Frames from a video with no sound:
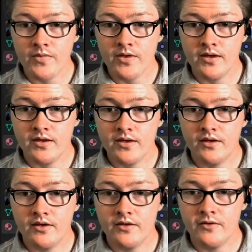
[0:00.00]
If
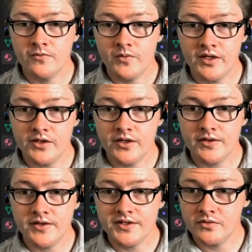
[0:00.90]
we look at
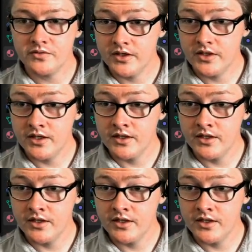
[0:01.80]
this one,